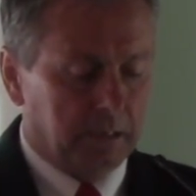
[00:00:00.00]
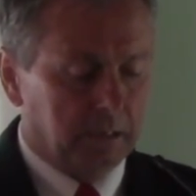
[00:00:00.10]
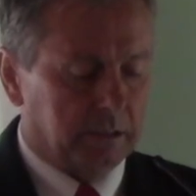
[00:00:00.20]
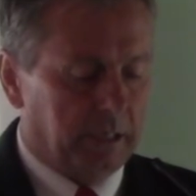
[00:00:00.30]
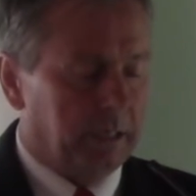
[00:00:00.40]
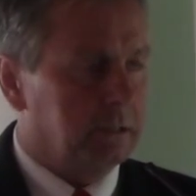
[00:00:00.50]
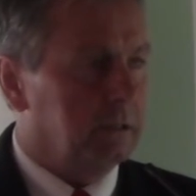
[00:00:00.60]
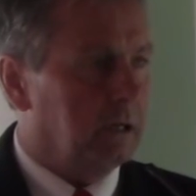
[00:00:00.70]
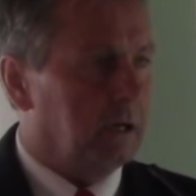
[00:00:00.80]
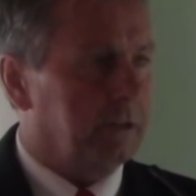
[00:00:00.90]

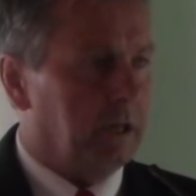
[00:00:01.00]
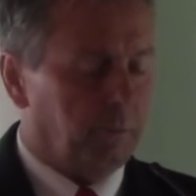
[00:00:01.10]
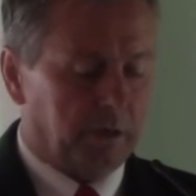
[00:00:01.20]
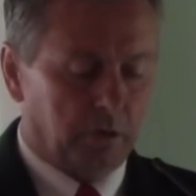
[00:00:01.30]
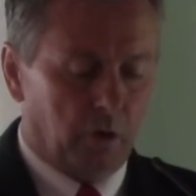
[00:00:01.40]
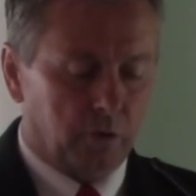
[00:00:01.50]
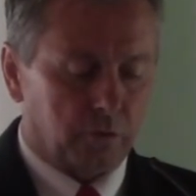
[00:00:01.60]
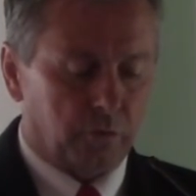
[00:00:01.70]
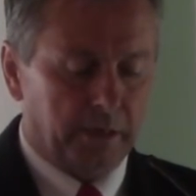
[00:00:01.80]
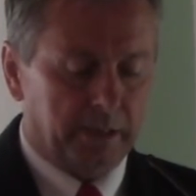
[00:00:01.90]
Again, I think we can all
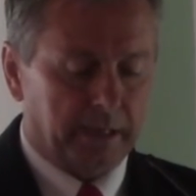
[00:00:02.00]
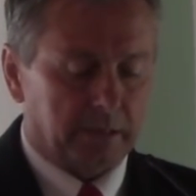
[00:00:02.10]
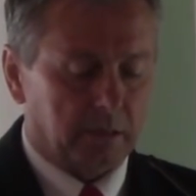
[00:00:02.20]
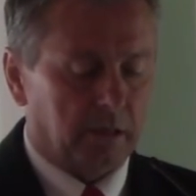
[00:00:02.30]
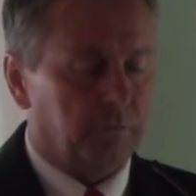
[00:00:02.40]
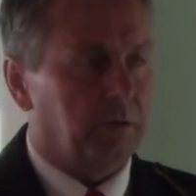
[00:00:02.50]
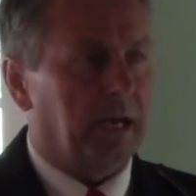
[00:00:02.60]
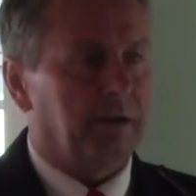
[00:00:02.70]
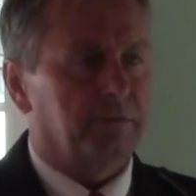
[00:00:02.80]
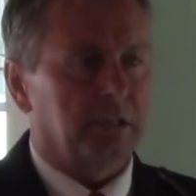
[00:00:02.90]
agree that if we
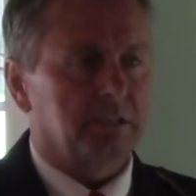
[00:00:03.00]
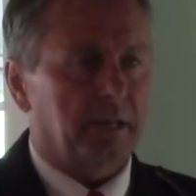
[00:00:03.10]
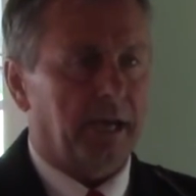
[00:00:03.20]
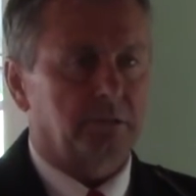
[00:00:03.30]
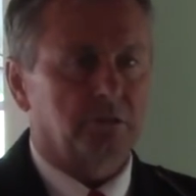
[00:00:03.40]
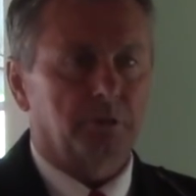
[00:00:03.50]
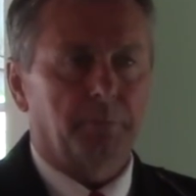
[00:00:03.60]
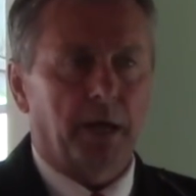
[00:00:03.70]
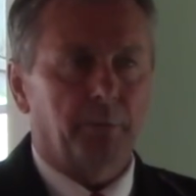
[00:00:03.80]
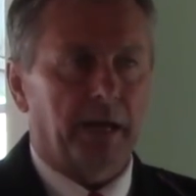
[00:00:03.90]
have less taxes to pay,